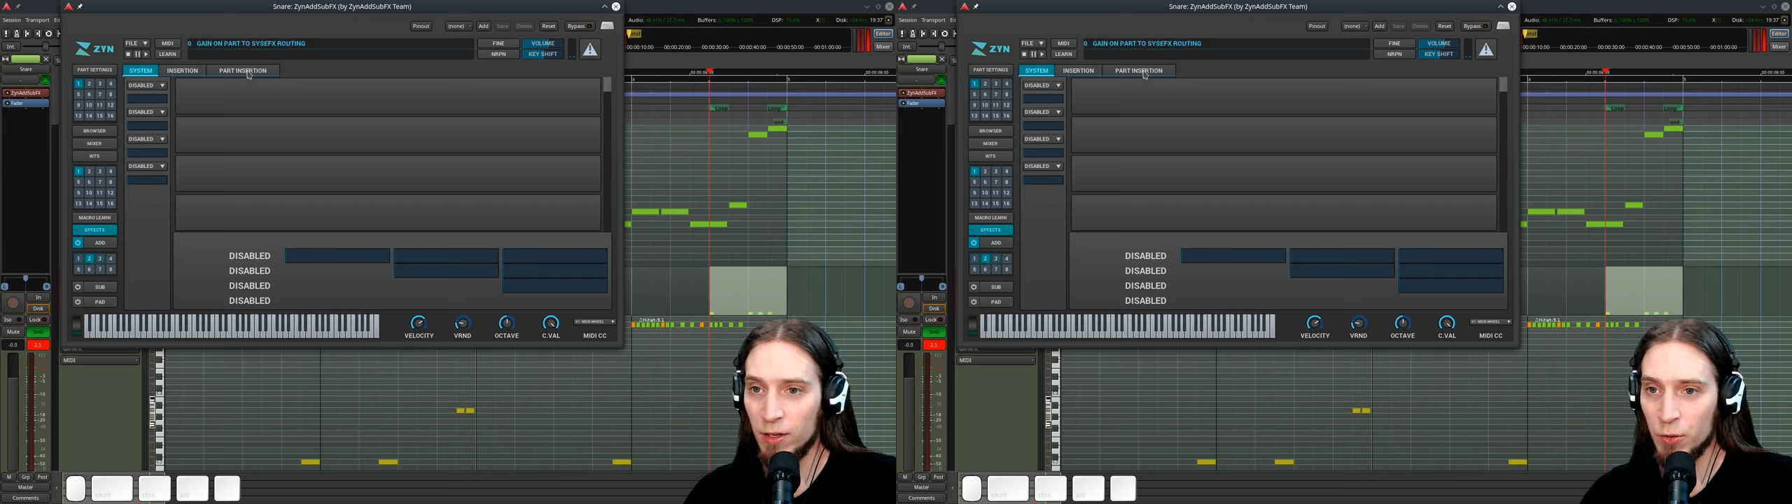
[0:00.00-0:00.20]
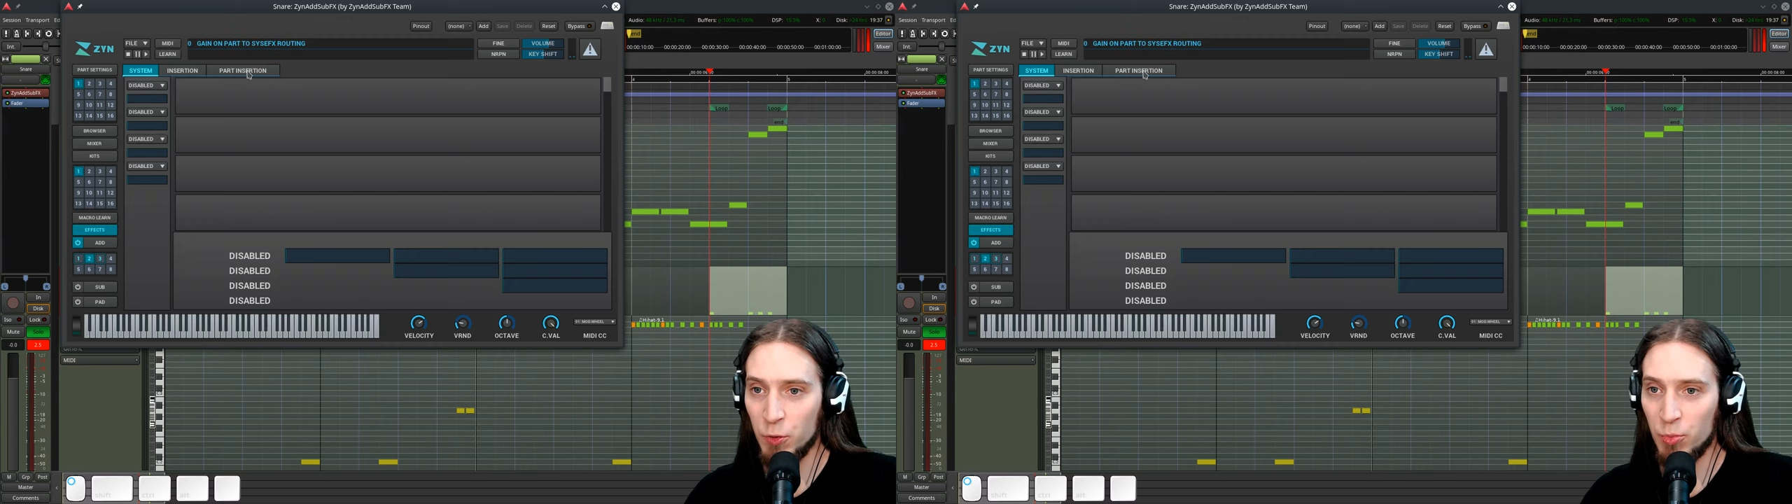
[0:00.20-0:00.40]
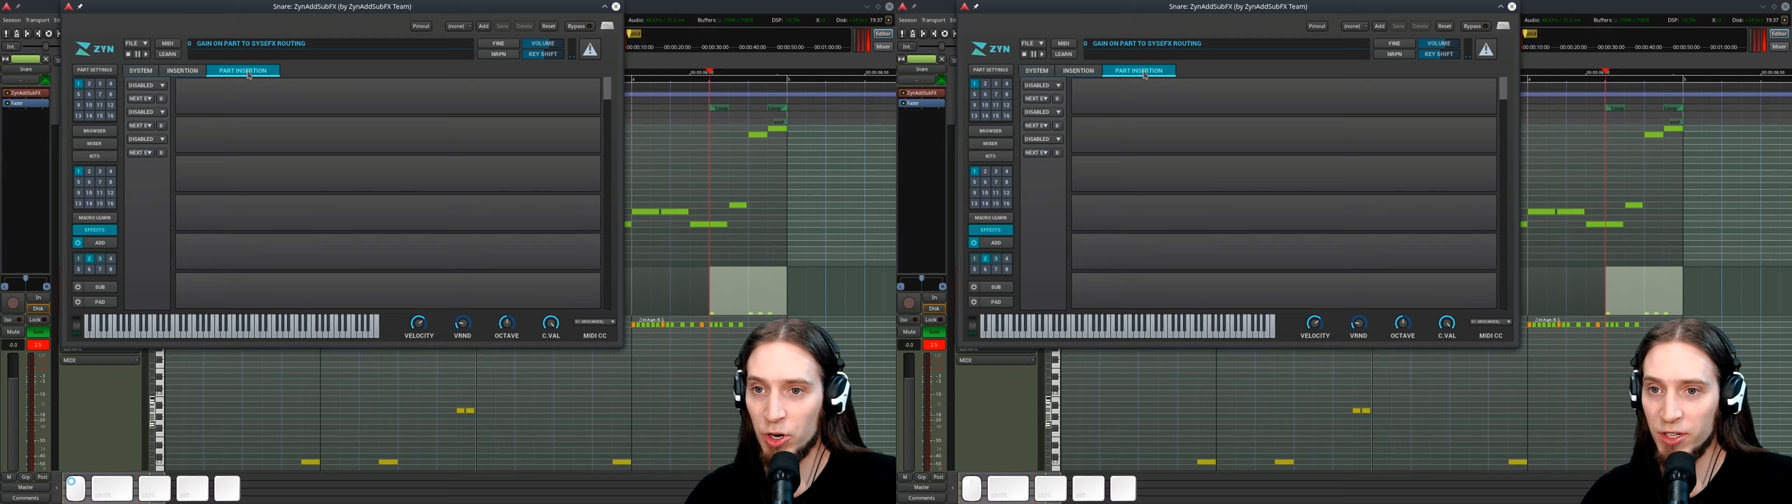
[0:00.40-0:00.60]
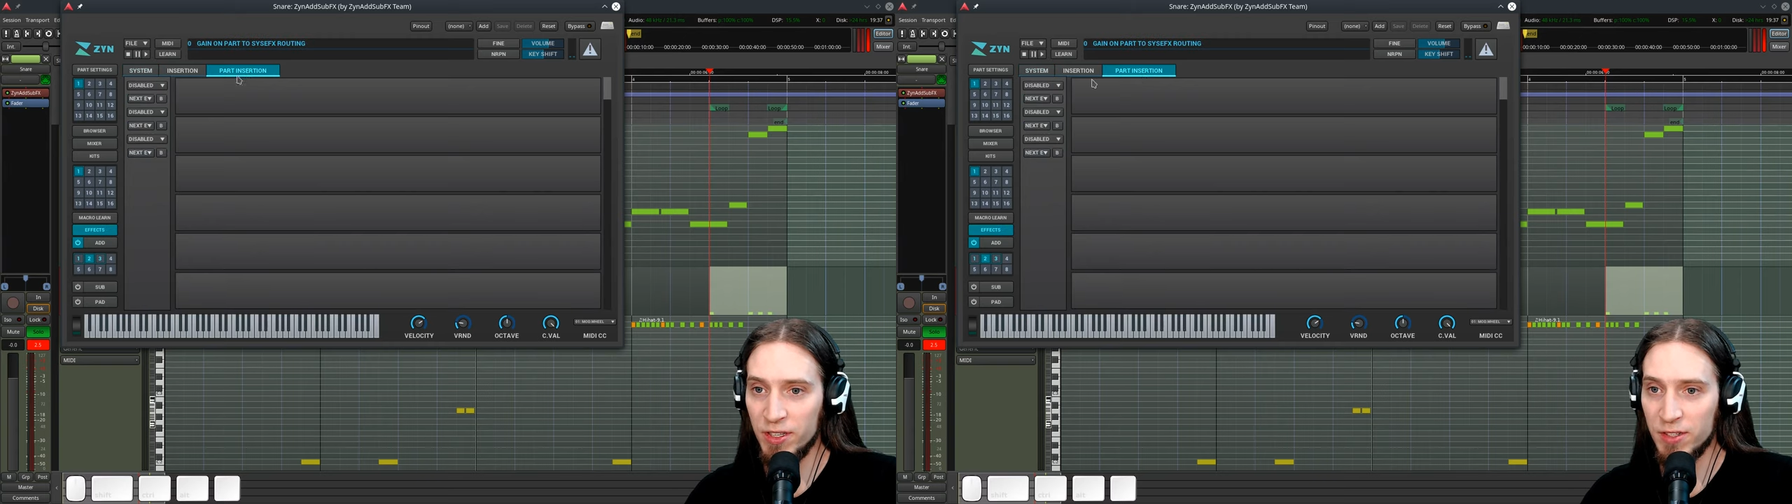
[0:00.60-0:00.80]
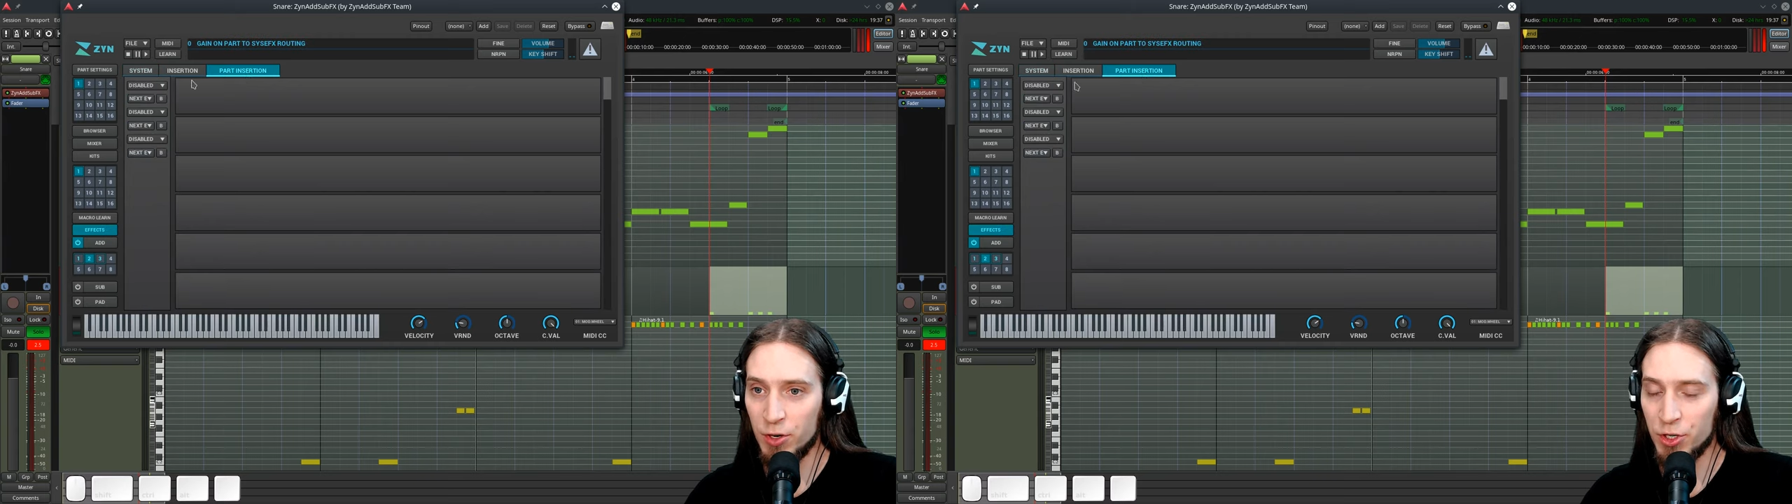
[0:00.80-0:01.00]
go to Part
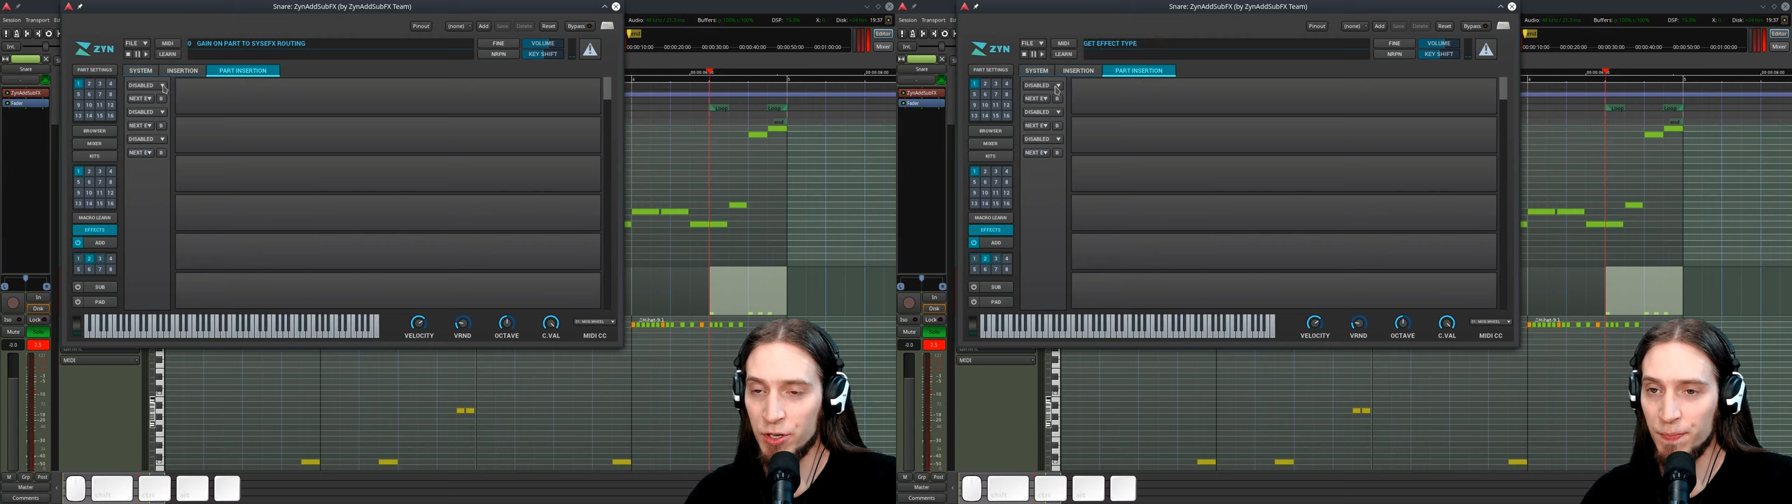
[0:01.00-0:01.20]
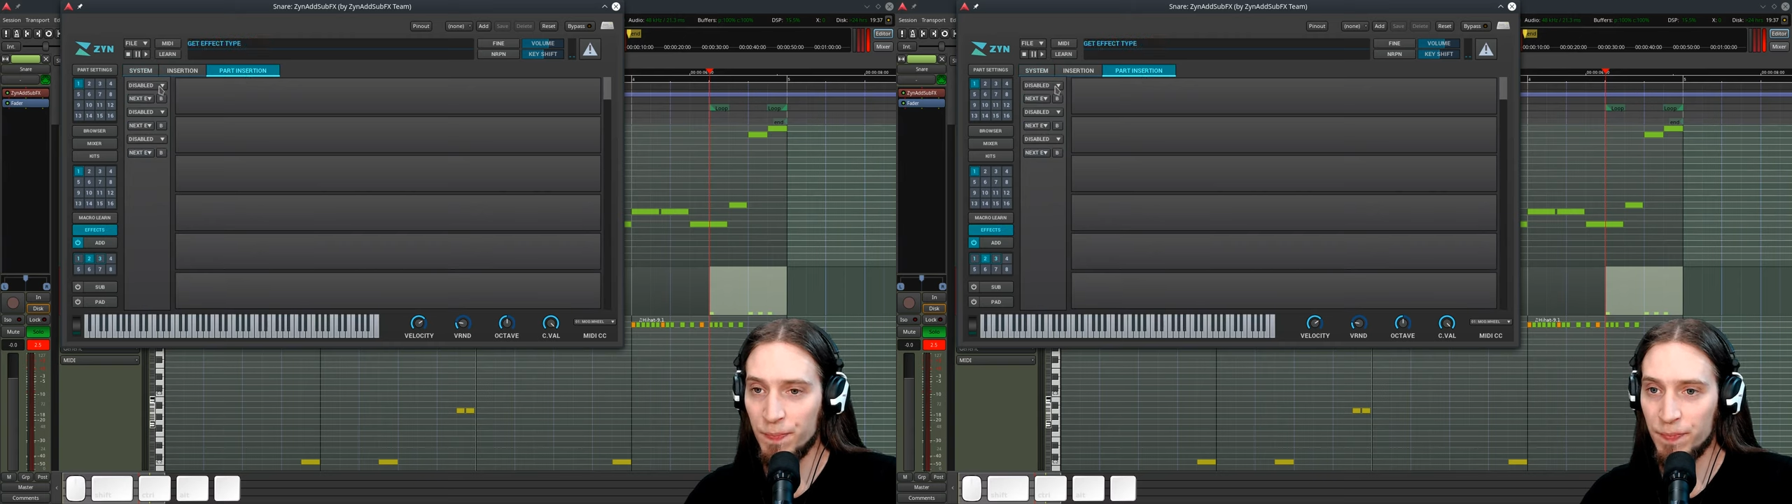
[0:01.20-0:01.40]
Insertion,